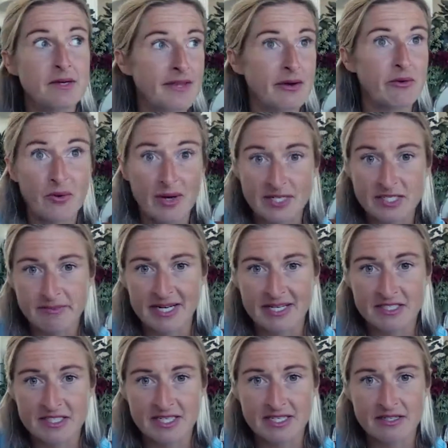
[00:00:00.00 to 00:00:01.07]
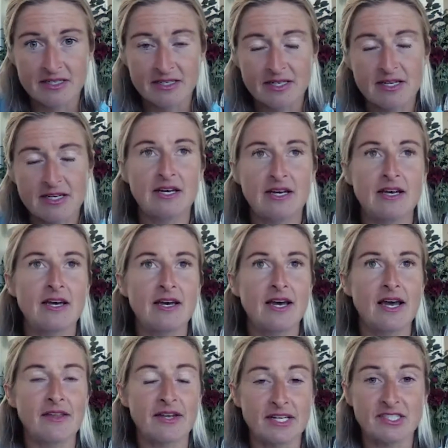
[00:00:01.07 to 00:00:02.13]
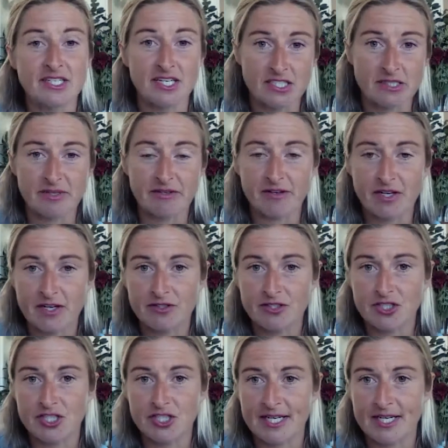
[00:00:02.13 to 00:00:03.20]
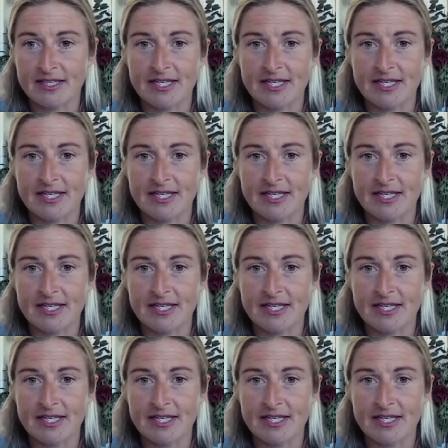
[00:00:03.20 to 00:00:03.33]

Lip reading: They were quite demanding. Yeah. And then I started a bit of coaching,